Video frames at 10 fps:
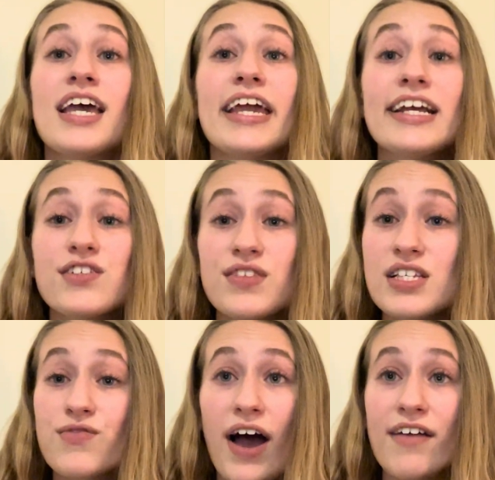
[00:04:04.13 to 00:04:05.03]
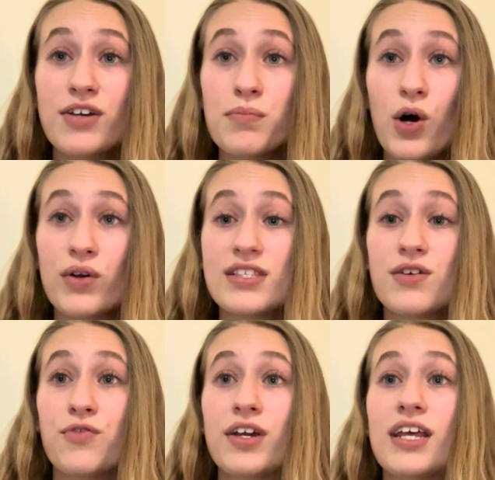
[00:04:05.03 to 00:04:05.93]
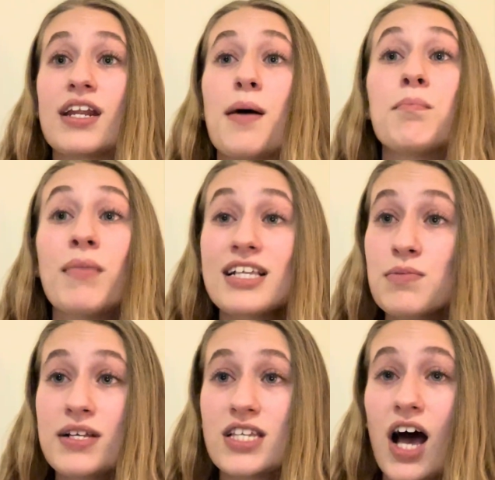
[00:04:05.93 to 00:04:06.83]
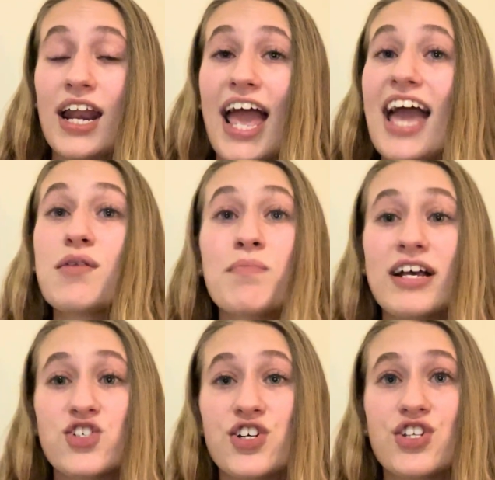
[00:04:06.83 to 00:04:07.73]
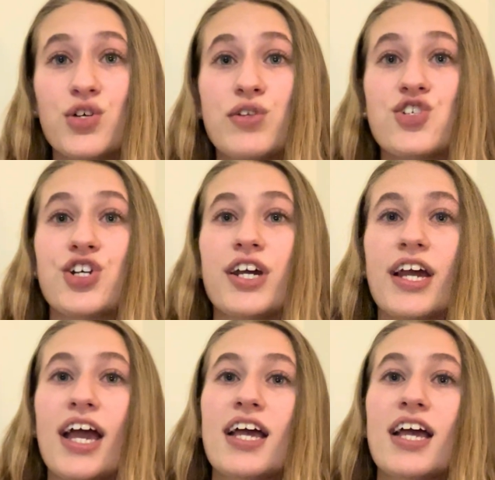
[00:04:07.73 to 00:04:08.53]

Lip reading: Each of these 5 components of reading must be taught and measured to ensure